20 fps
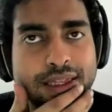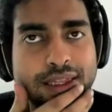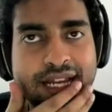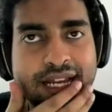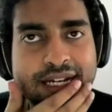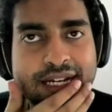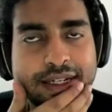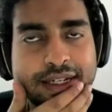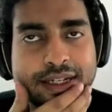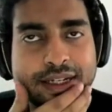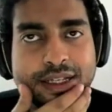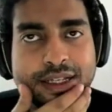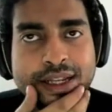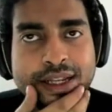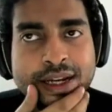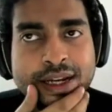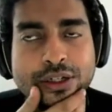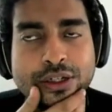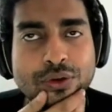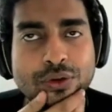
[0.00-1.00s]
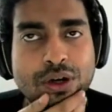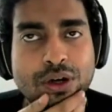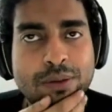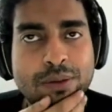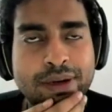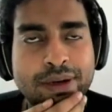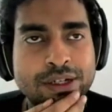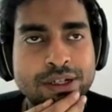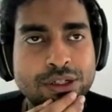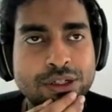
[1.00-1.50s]
that is linked to a
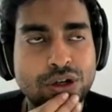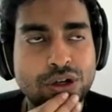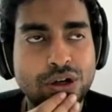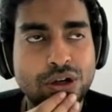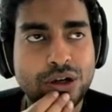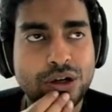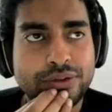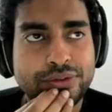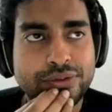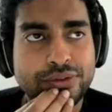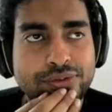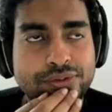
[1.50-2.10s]
bunch of